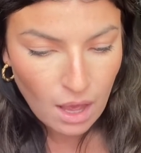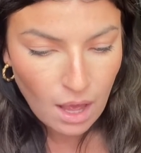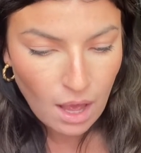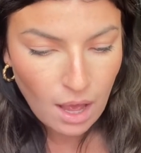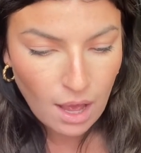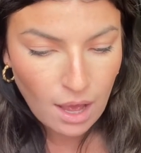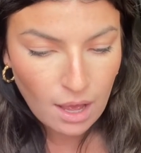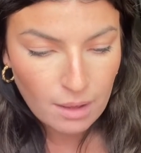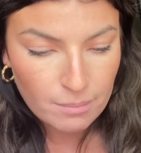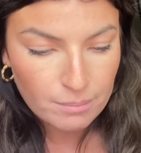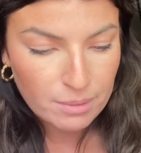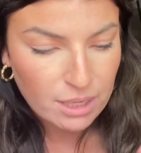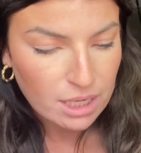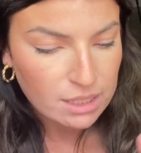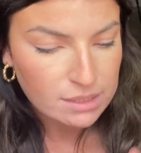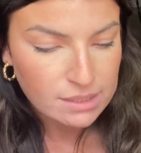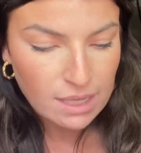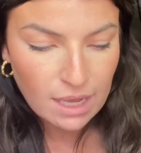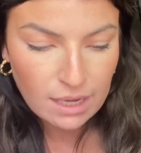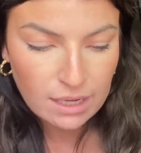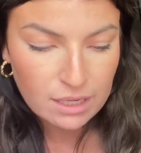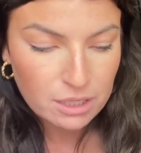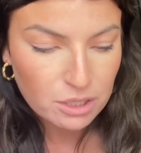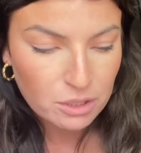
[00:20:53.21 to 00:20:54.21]
because
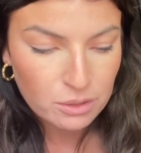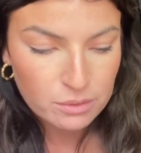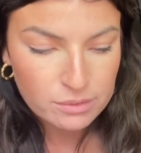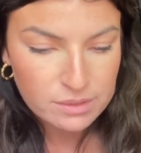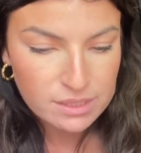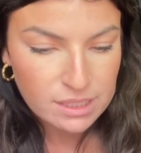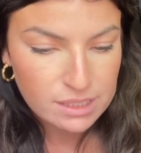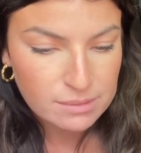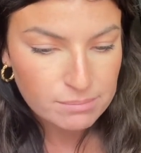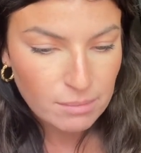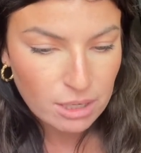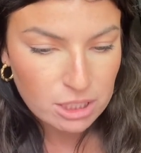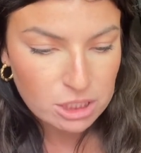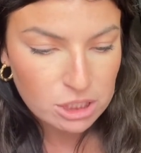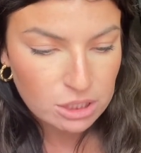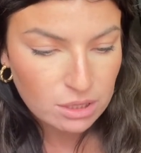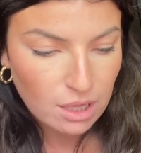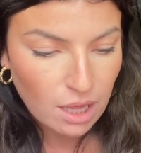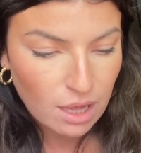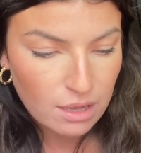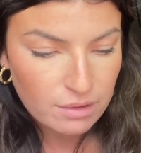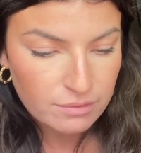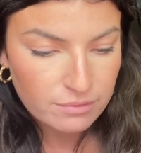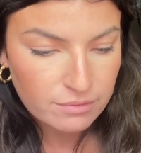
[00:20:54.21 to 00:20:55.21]
that could use as much
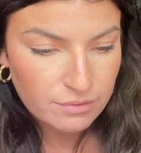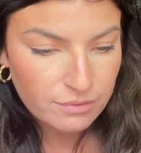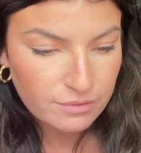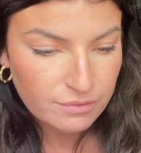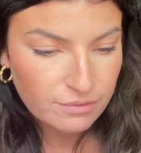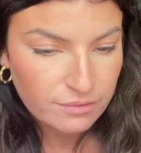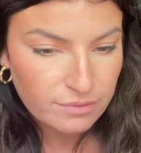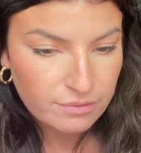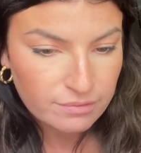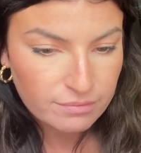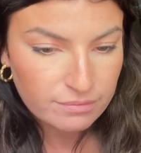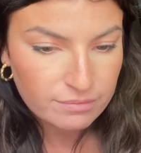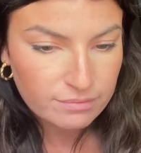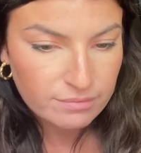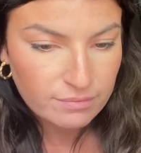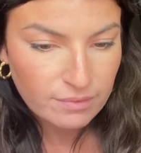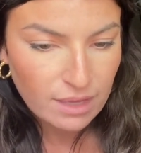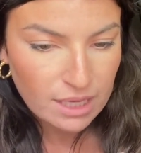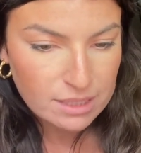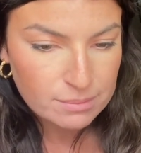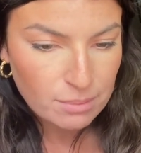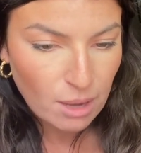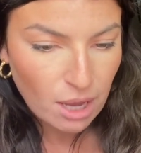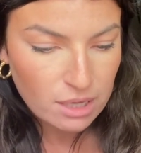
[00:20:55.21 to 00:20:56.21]
love
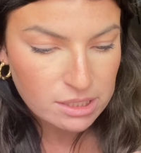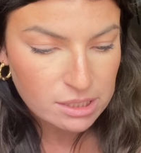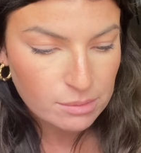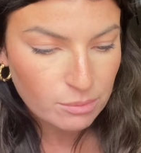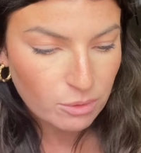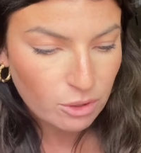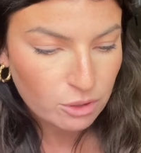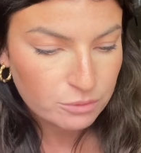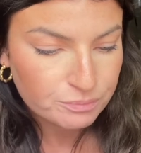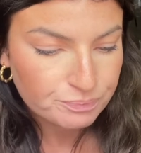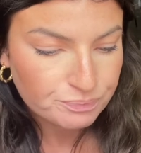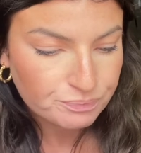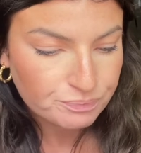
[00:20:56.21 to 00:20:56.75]
as possible.